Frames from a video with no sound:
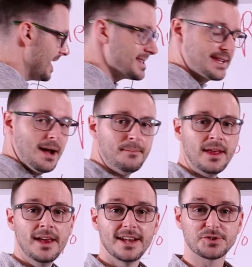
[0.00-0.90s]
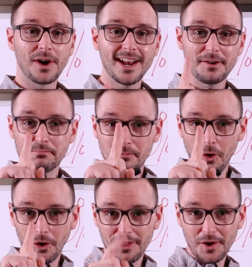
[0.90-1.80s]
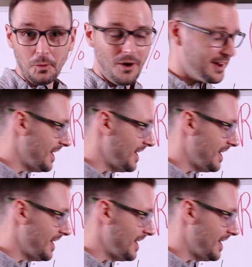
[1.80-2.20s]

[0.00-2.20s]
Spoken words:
step is writing more than one